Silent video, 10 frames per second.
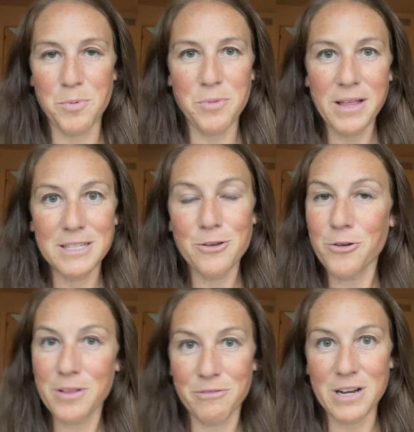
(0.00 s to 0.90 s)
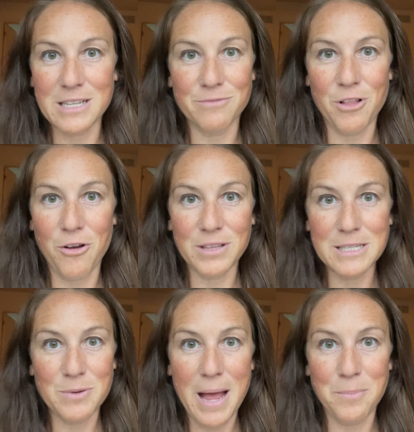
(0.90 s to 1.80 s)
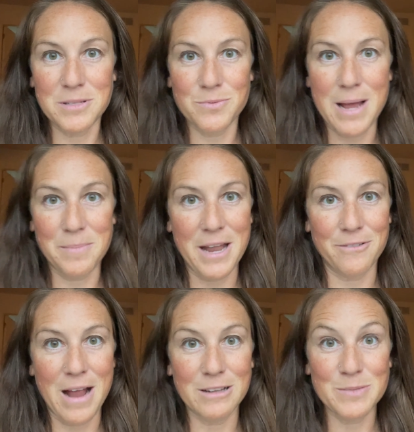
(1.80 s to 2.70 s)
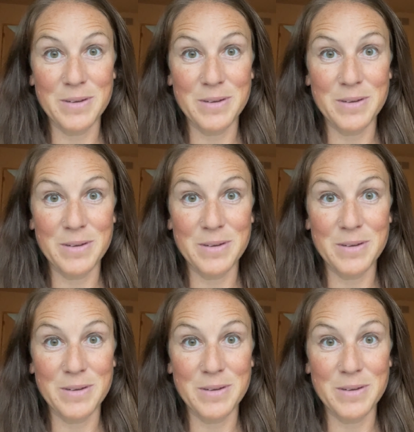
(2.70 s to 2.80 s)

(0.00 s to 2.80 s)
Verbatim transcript: Braylon totally forgot to vlog. That's what happens when I'm not around.